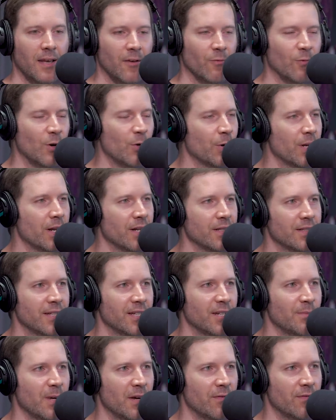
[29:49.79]
what would I
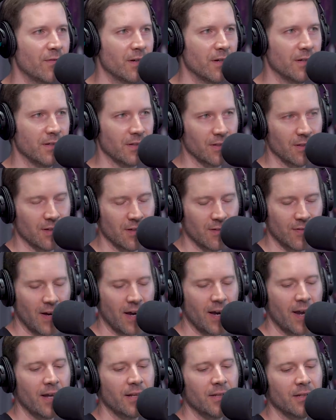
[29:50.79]
say to my friends if
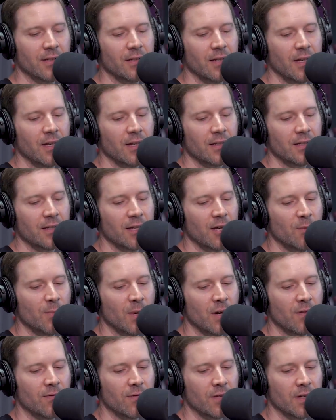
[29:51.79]
I had to tell
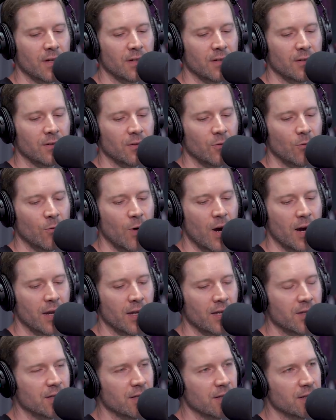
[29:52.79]
my friend why
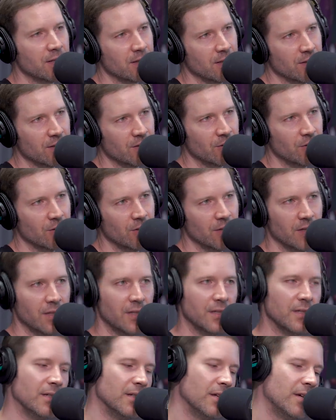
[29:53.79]
he should listen to Schoolly
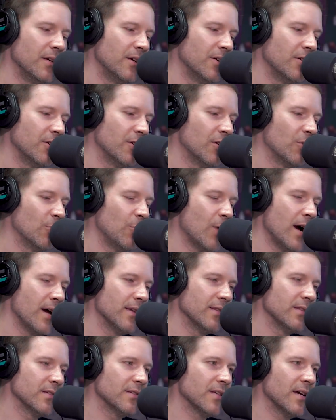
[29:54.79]
D or
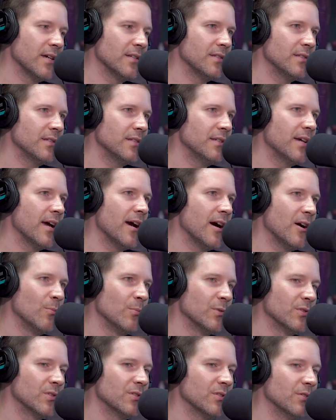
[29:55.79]
why this Ice T
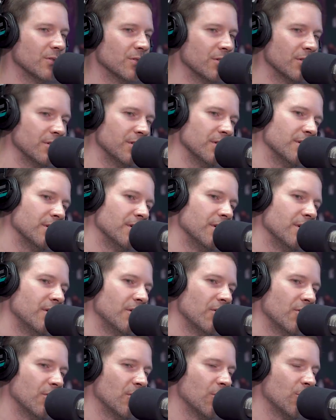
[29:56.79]
album was so good
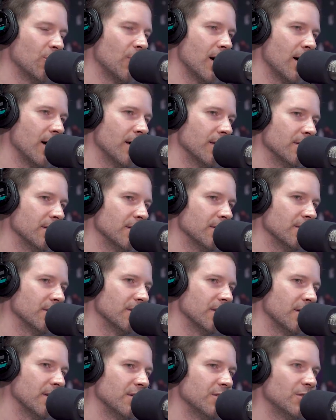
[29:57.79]
or why
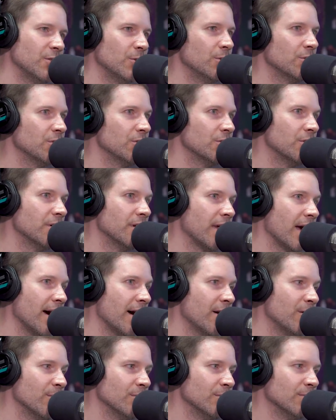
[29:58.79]
this Too Short
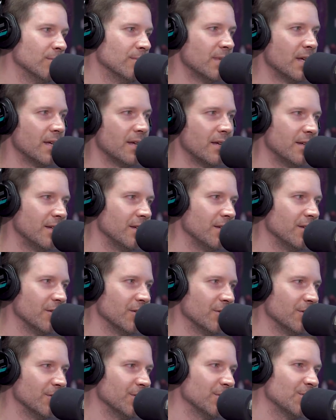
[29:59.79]
album, you
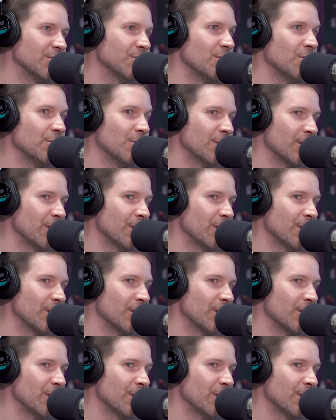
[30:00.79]
know, is so